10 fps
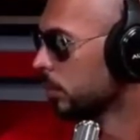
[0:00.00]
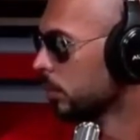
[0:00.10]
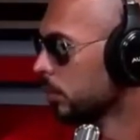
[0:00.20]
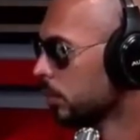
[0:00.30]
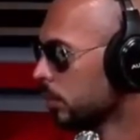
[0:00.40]

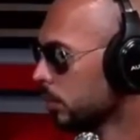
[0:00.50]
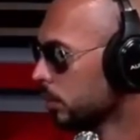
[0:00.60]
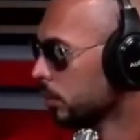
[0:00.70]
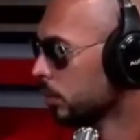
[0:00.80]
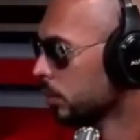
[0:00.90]

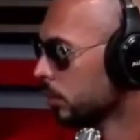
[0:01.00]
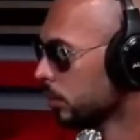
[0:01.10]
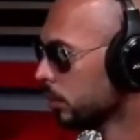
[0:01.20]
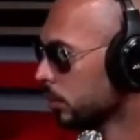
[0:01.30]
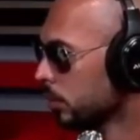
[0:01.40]

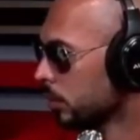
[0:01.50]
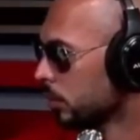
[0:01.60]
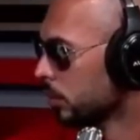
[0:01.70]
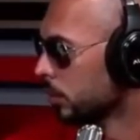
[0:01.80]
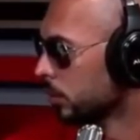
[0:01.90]

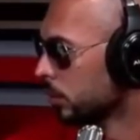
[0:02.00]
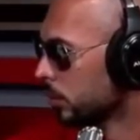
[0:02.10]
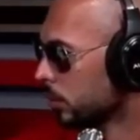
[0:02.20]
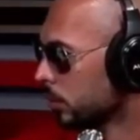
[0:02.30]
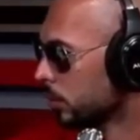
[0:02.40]

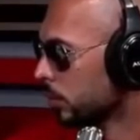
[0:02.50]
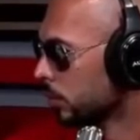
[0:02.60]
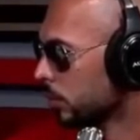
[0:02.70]
(not speaking)